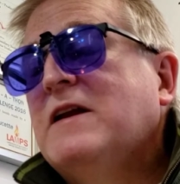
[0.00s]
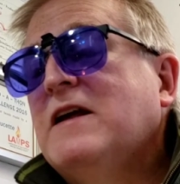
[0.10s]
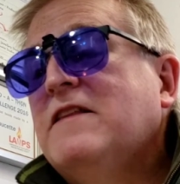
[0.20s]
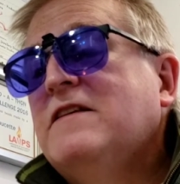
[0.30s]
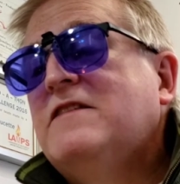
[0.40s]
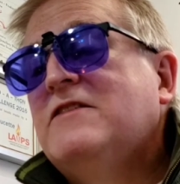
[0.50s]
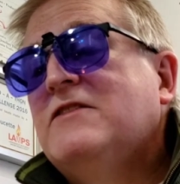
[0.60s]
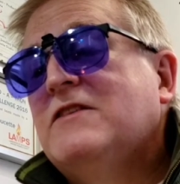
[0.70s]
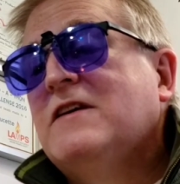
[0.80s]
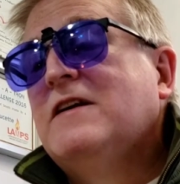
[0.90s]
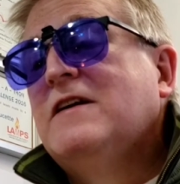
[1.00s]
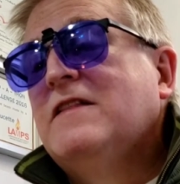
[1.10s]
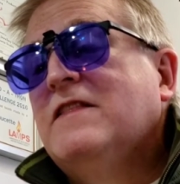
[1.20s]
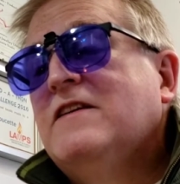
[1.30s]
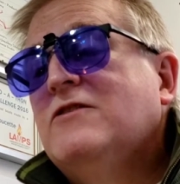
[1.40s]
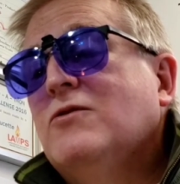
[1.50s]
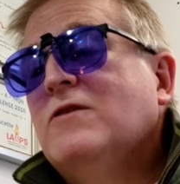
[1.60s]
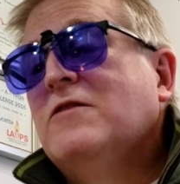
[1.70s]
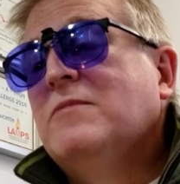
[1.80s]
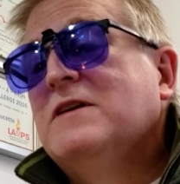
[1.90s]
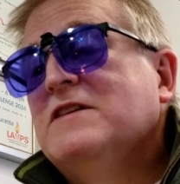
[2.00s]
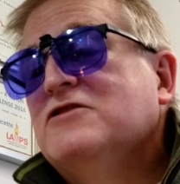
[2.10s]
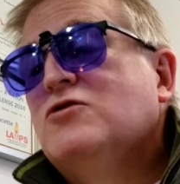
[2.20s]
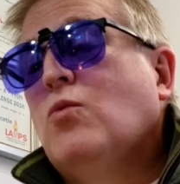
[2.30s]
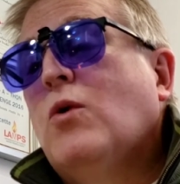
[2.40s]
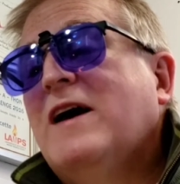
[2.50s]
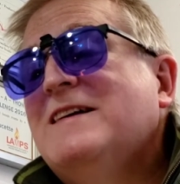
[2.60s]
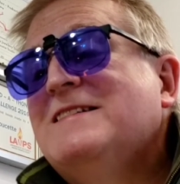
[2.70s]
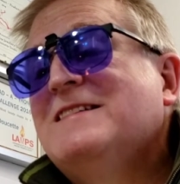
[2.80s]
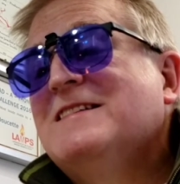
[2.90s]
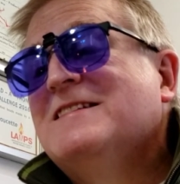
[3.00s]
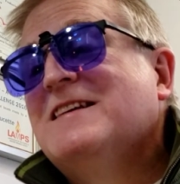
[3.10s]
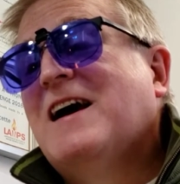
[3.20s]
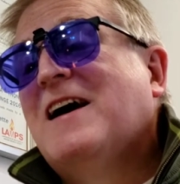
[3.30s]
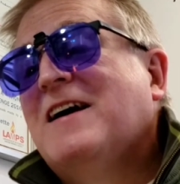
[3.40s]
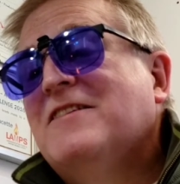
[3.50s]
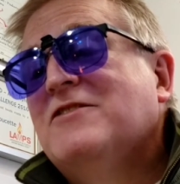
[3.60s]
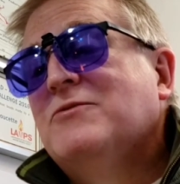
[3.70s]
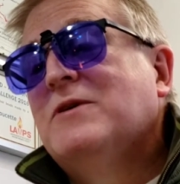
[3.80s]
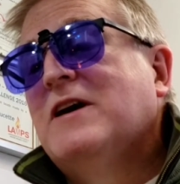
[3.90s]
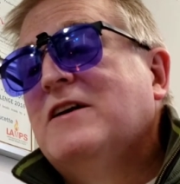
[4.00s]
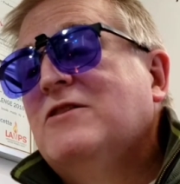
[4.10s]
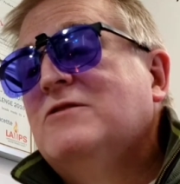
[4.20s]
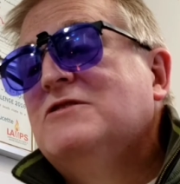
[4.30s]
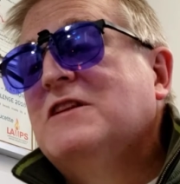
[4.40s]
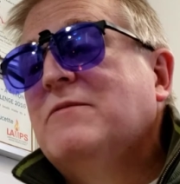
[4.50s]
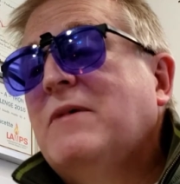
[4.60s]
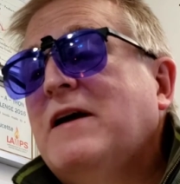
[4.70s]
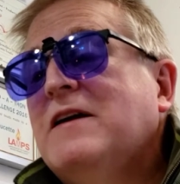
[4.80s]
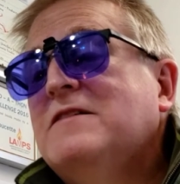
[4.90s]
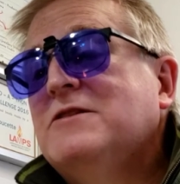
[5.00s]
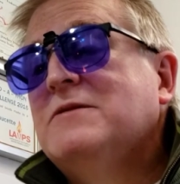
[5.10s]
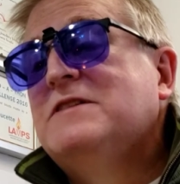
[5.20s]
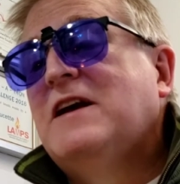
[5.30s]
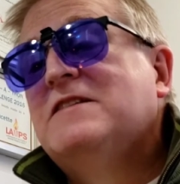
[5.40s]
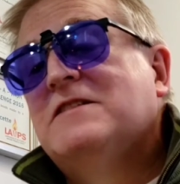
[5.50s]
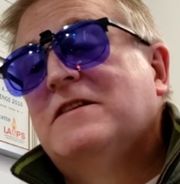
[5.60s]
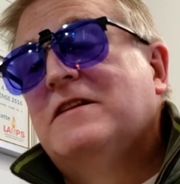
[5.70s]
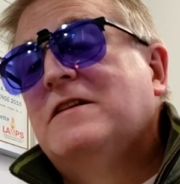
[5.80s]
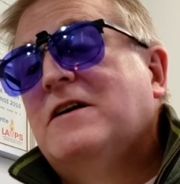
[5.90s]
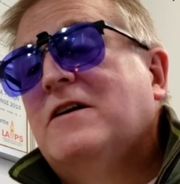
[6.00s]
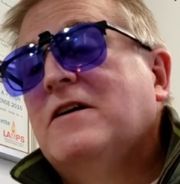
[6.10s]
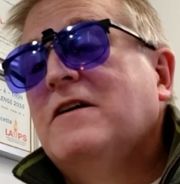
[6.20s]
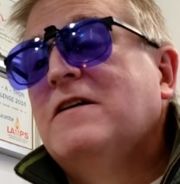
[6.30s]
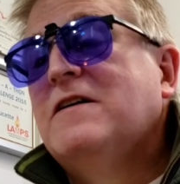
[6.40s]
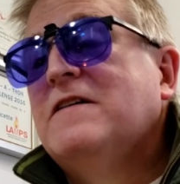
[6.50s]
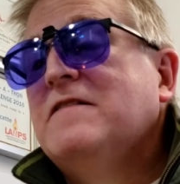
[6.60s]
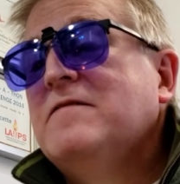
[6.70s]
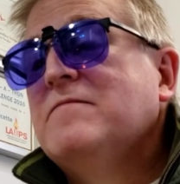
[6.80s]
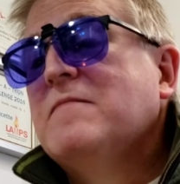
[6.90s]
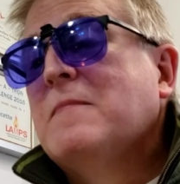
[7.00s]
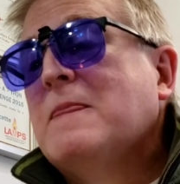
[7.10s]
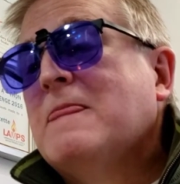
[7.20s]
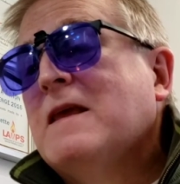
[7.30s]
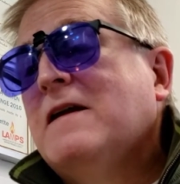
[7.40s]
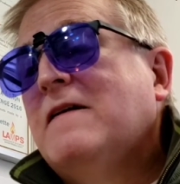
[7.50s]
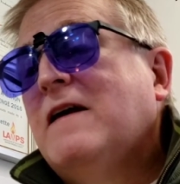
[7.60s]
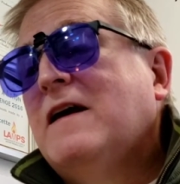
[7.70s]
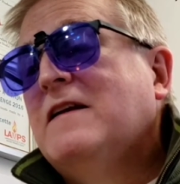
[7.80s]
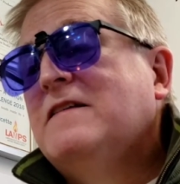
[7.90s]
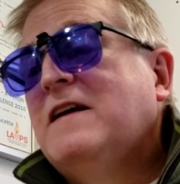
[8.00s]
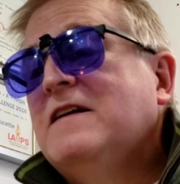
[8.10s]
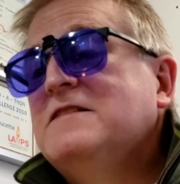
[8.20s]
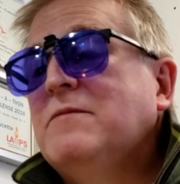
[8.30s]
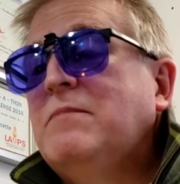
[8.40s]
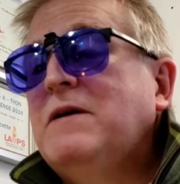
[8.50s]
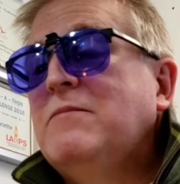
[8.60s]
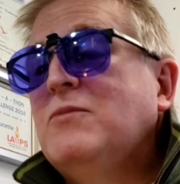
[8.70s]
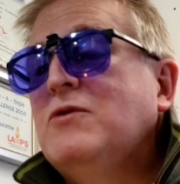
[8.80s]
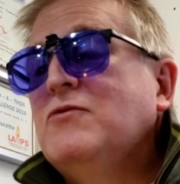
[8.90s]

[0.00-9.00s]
Now this ornament is twice the size of what I usually make, so it takes a little longer and it takes a bit more